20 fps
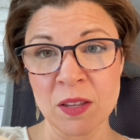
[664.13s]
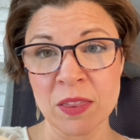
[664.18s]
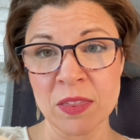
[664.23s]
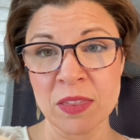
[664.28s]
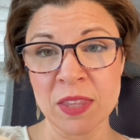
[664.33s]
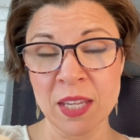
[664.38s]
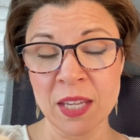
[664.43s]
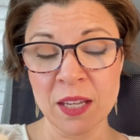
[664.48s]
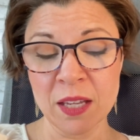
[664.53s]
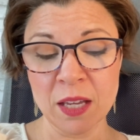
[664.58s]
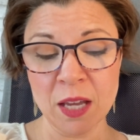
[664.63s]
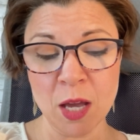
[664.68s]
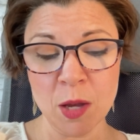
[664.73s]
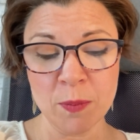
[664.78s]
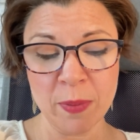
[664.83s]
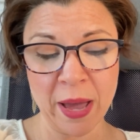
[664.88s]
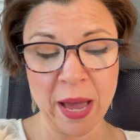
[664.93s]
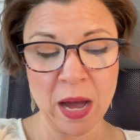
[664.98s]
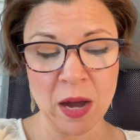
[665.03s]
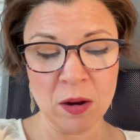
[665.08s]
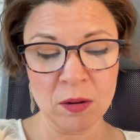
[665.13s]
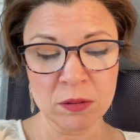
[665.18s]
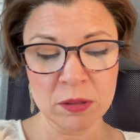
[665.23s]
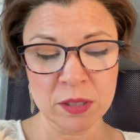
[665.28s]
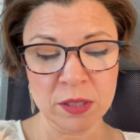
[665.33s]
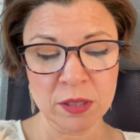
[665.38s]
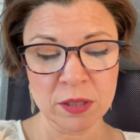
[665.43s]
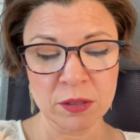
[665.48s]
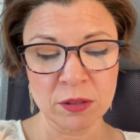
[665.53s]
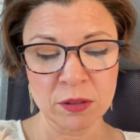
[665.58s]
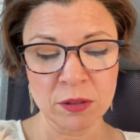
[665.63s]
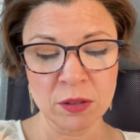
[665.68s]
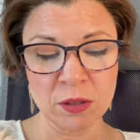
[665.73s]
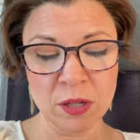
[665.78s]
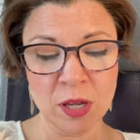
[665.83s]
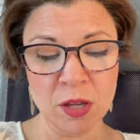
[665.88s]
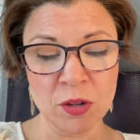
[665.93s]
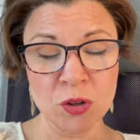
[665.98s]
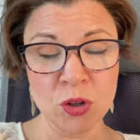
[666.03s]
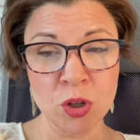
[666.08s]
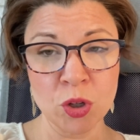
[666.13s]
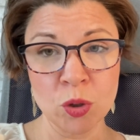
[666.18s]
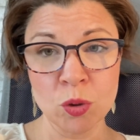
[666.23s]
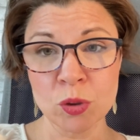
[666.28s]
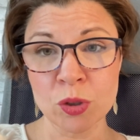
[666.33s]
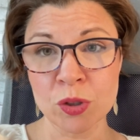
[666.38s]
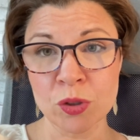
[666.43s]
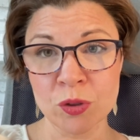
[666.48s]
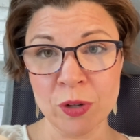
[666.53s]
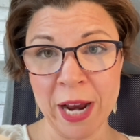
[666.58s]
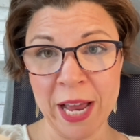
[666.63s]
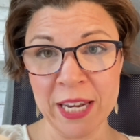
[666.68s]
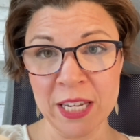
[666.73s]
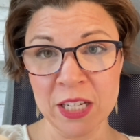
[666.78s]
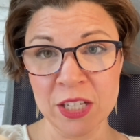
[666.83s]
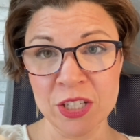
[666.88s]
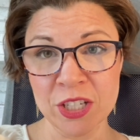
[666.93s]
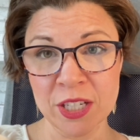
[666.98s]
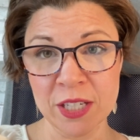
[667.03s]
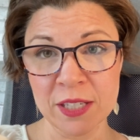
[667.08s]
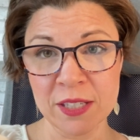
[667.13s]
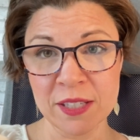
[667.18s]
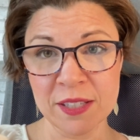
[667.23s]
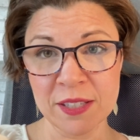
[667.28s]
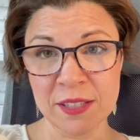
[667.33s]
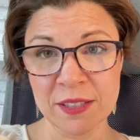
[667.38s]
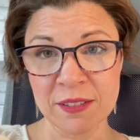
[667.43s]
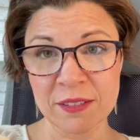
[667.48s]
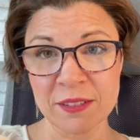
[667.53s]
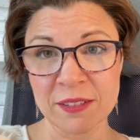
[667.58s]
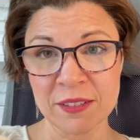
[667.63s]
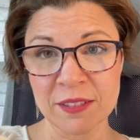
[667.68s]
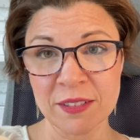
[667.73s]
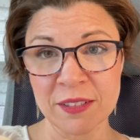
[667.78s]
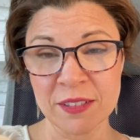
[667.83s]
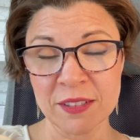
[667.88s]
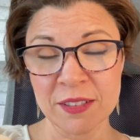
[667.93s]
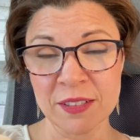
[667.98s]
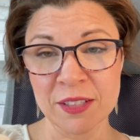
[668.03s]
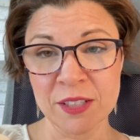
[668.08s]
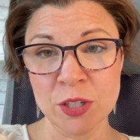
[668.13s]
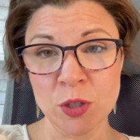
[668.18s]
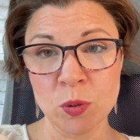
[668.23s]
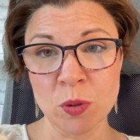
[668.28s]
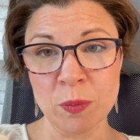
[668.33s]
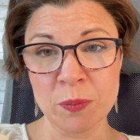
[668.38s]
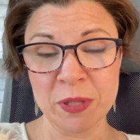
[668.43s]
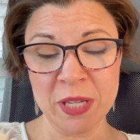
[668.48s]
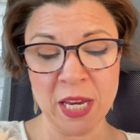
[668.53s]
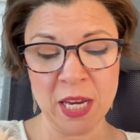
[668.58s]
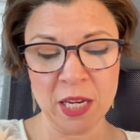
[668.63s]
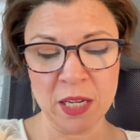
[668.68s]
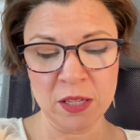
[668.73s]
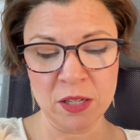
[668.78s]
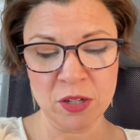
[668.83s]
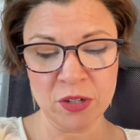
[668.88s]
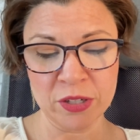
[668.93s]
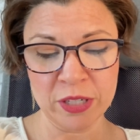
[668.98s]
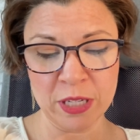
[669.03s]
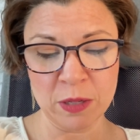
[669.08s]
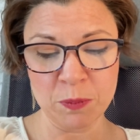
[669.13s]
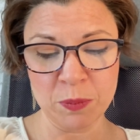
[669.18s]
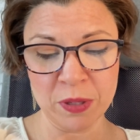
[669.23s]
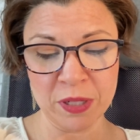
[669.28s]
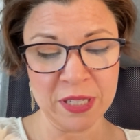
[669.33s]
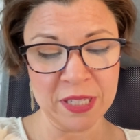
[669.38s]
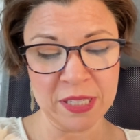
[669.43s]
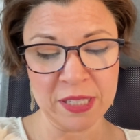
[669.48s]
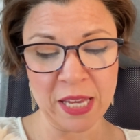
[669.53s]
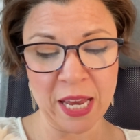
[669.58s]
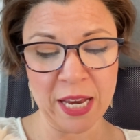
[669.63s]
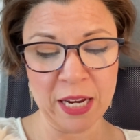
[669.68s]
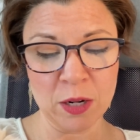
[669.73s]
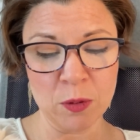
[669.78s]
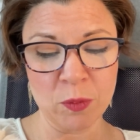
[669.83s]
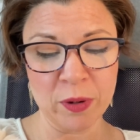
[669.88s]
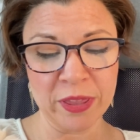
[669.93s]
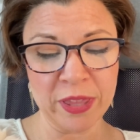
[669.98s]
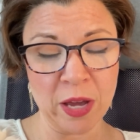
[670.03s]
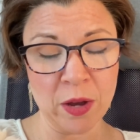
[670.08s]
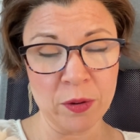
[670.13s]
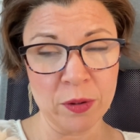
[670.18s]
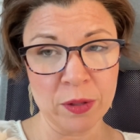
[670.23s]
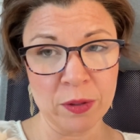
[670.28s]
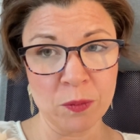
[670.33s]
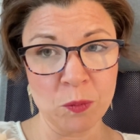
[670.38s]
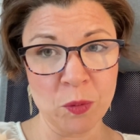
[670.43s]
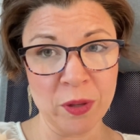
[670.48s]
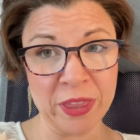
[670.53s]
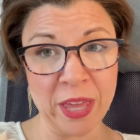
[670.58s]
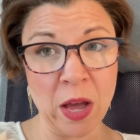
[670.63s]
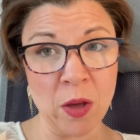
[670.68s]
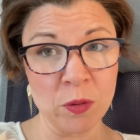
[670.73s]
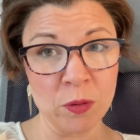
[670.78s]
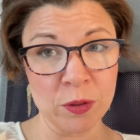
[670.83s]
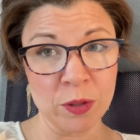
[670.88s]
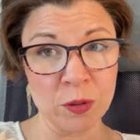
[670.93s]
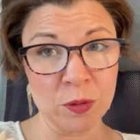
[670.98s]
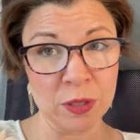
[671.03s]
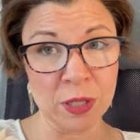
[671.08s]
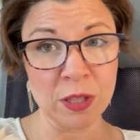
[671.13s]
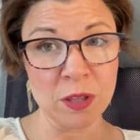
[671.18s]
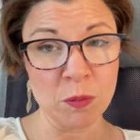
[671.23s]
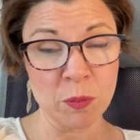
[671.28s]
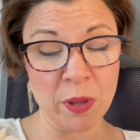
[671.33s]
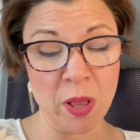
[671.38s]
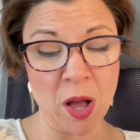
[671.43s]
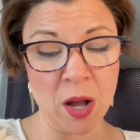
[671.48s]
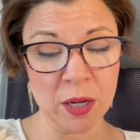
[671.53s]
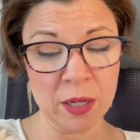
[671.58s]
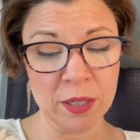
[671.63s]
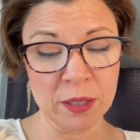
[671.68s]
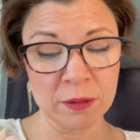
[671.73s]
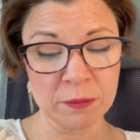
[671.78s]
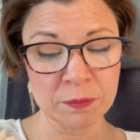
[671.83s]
think about new strategies to obtain your deeper desire without using the block.